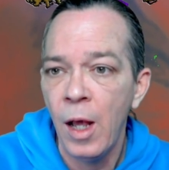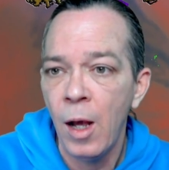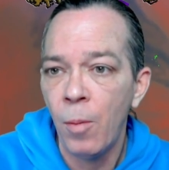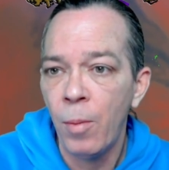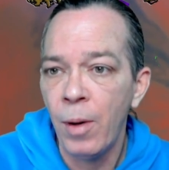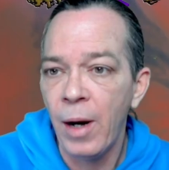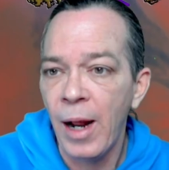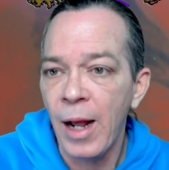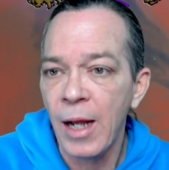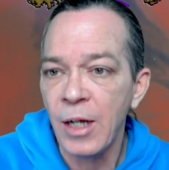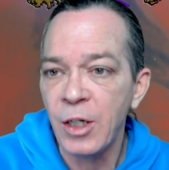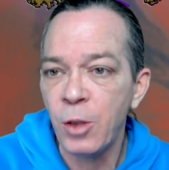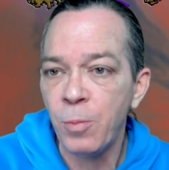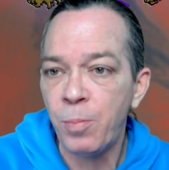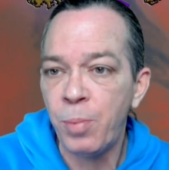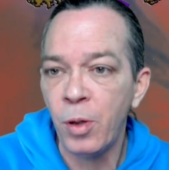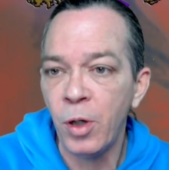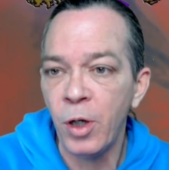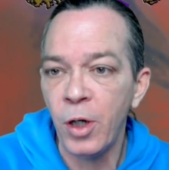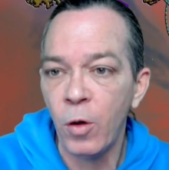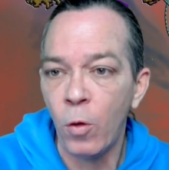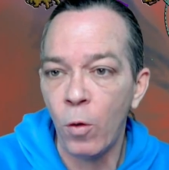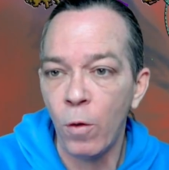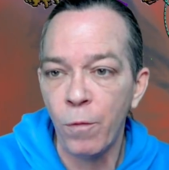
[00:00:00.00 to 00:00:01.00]
But as you
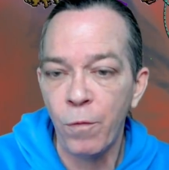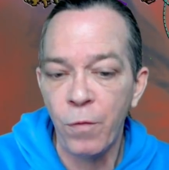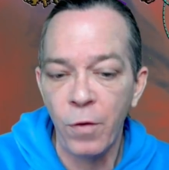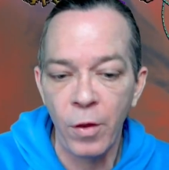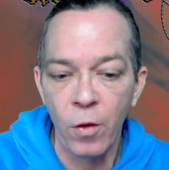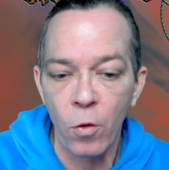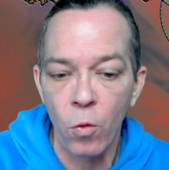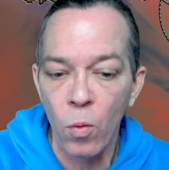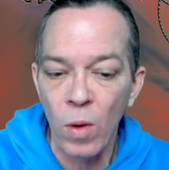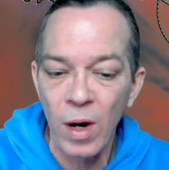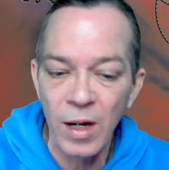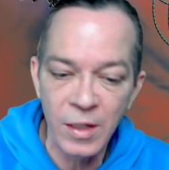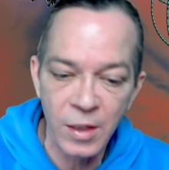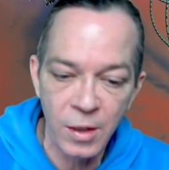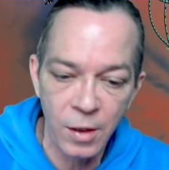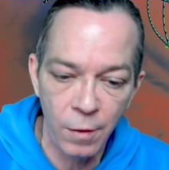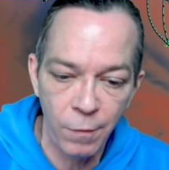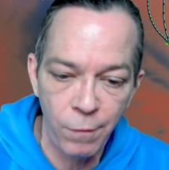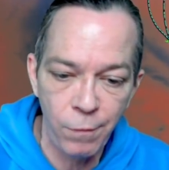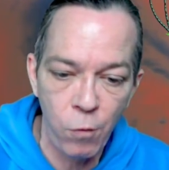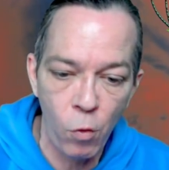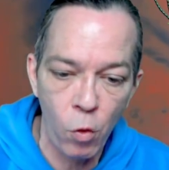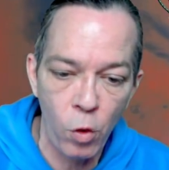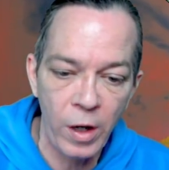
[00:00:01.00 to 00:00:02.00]
put it on for the rest of the
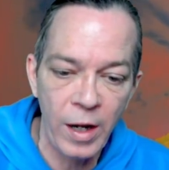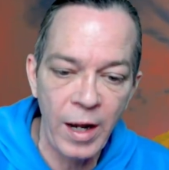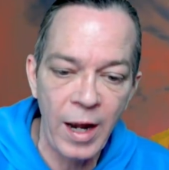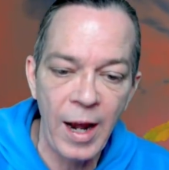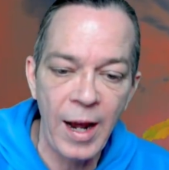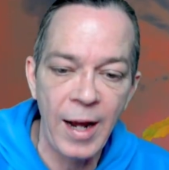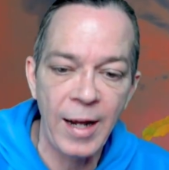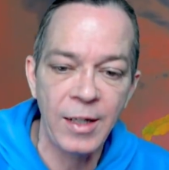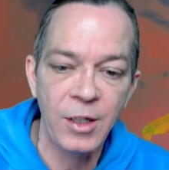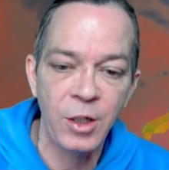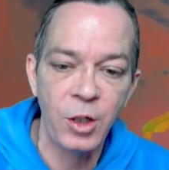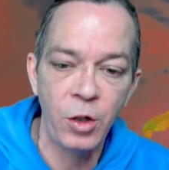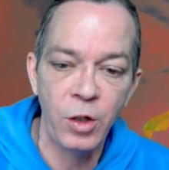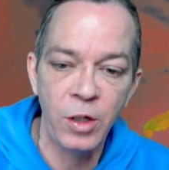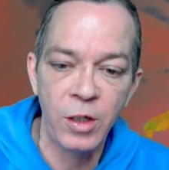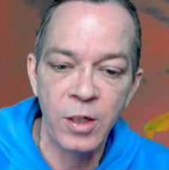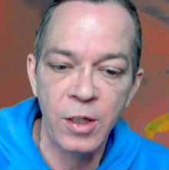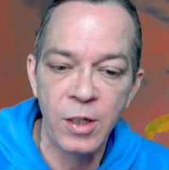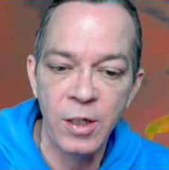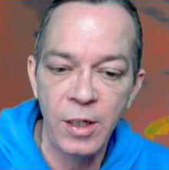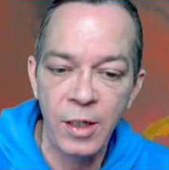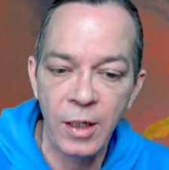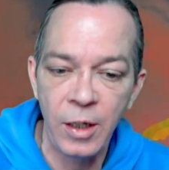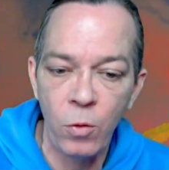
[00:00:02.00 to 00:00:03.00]
forecast, you can
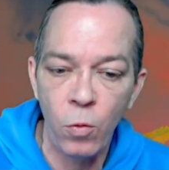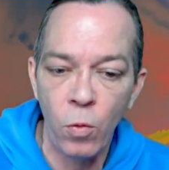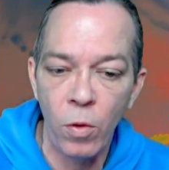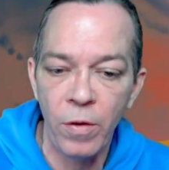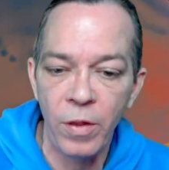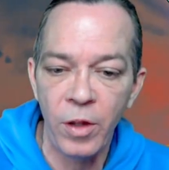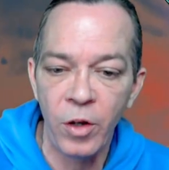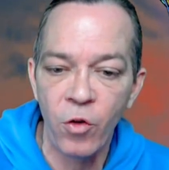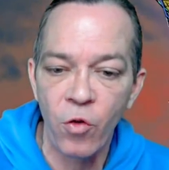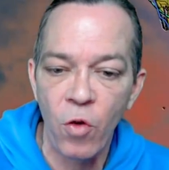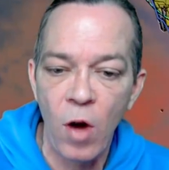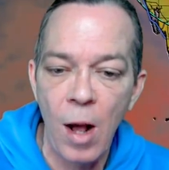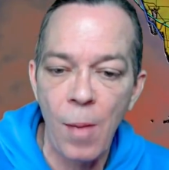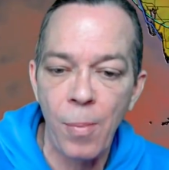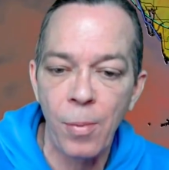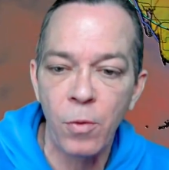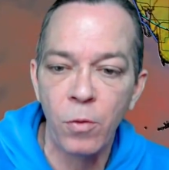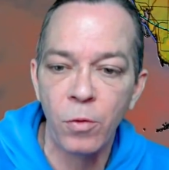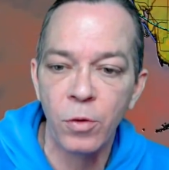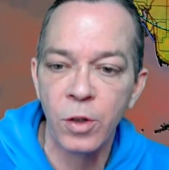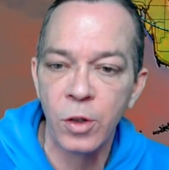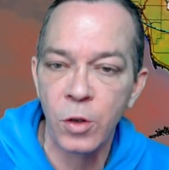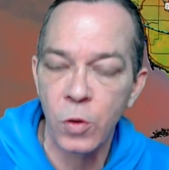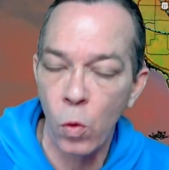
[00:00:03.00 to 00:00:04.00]
see where the
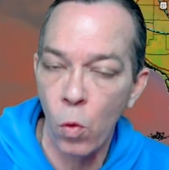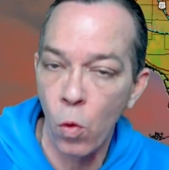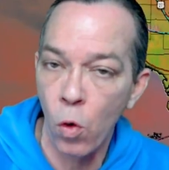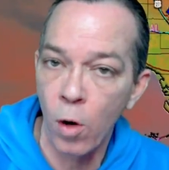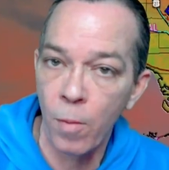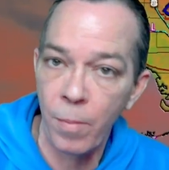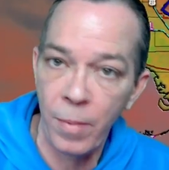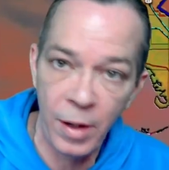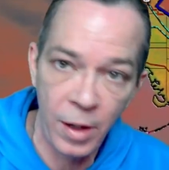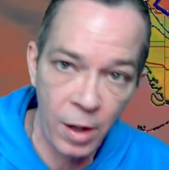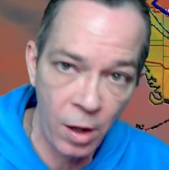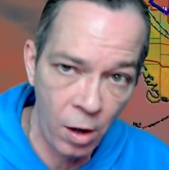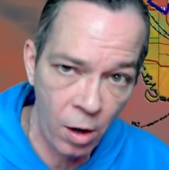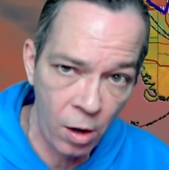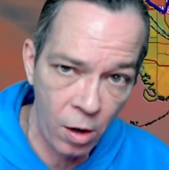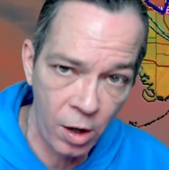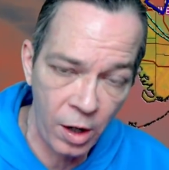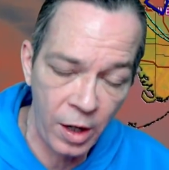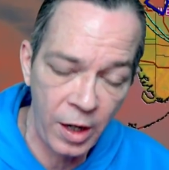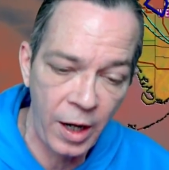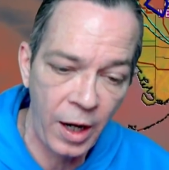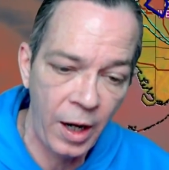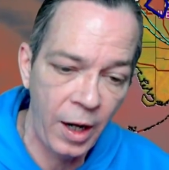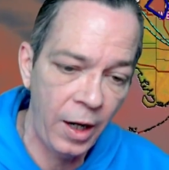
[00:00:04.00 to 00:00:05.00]
tropical storm and the
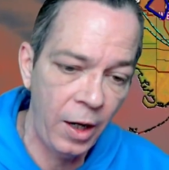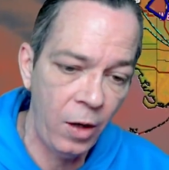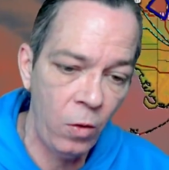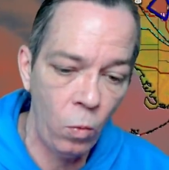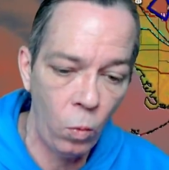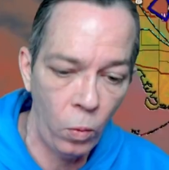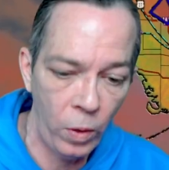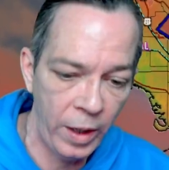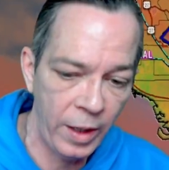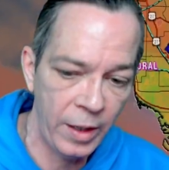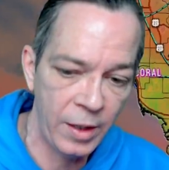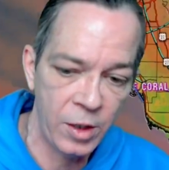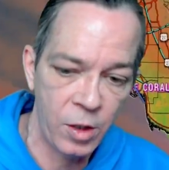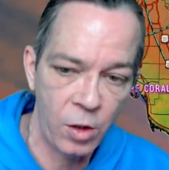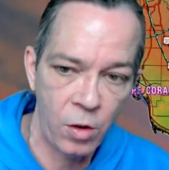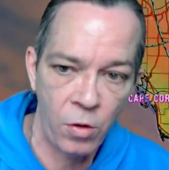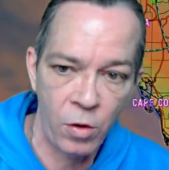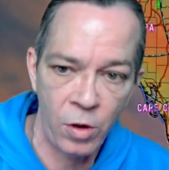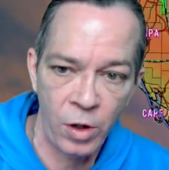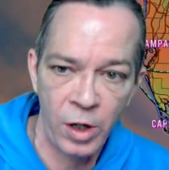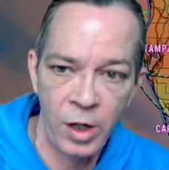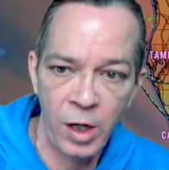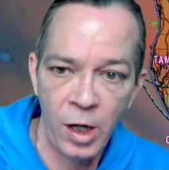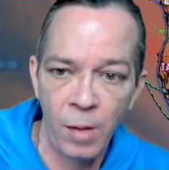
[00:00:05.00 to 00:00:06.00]
hurricane winds are
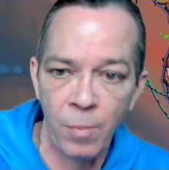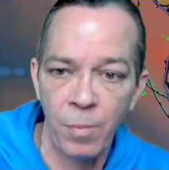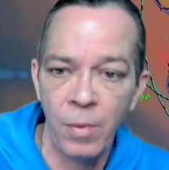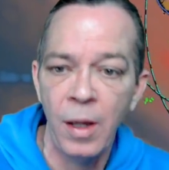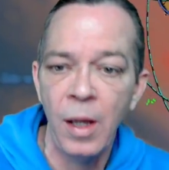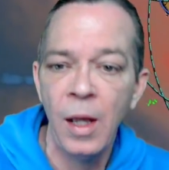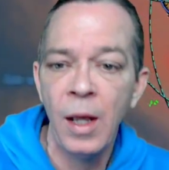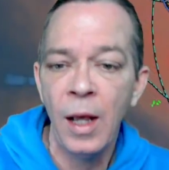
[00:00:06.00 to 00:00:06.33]
going to come.